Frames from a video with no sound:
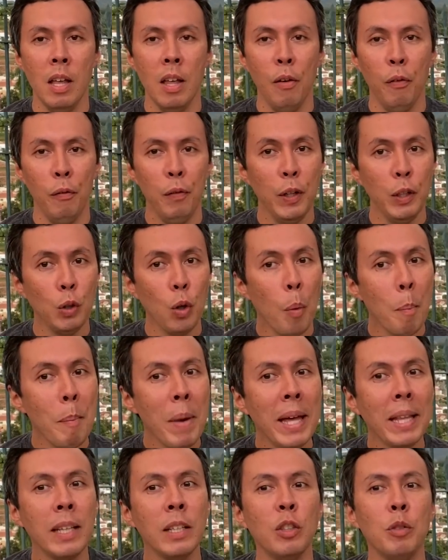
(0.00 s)
Visual
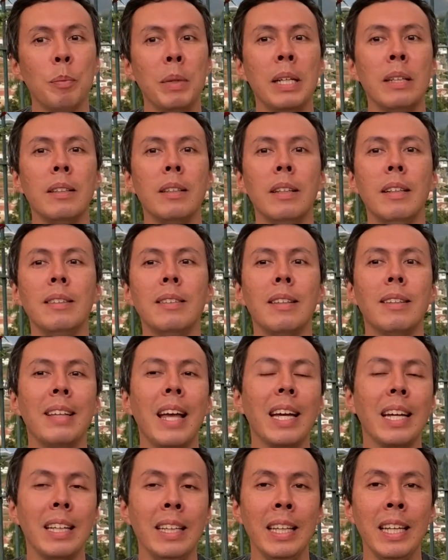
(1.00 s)
management is a
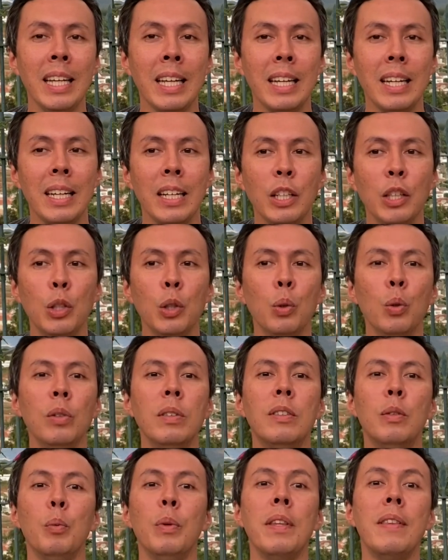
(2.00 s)
technique
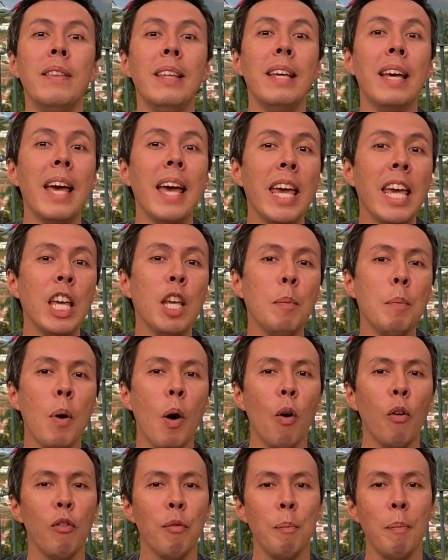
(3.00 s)
used with the aim
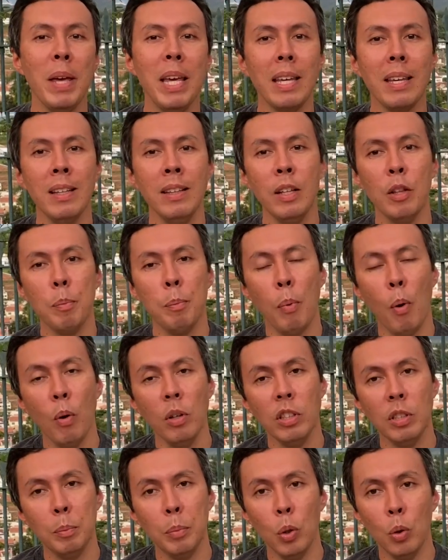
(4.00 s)
of making it
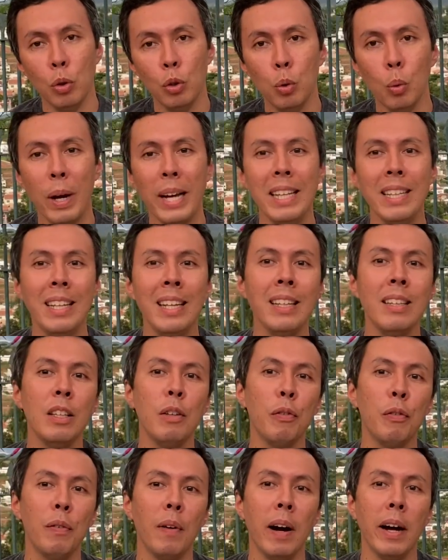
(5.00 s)
possible to
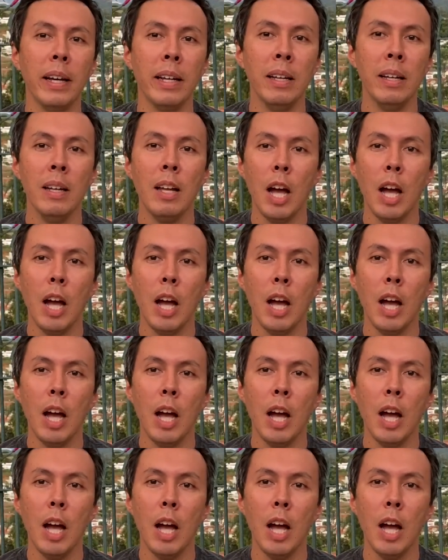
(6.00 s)
identify